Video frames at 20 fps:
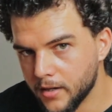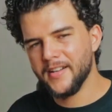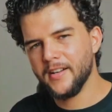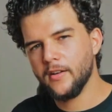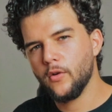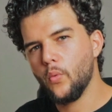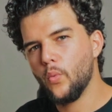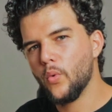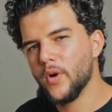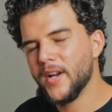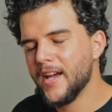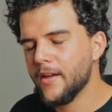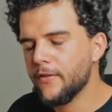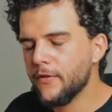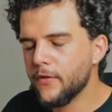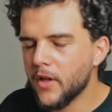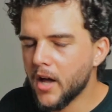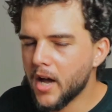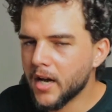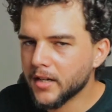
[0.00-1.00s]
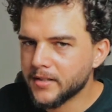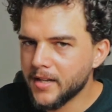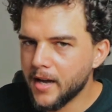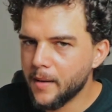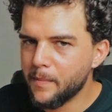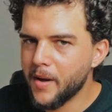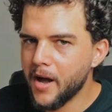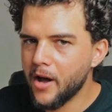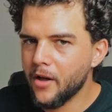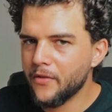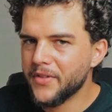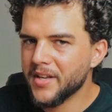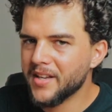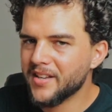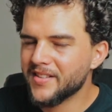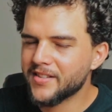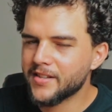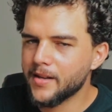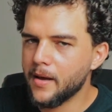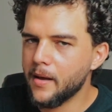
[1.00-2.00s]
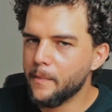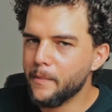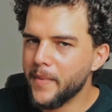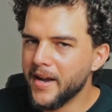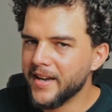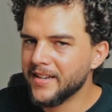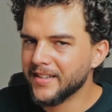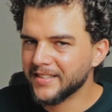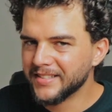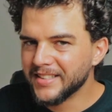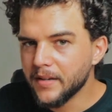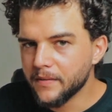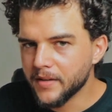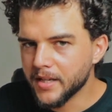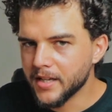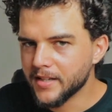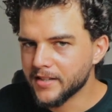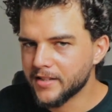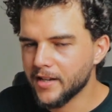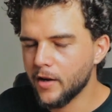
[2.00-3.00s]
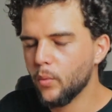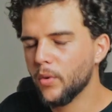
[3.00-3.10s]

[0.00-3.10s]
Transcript: And when I thought about these main activities,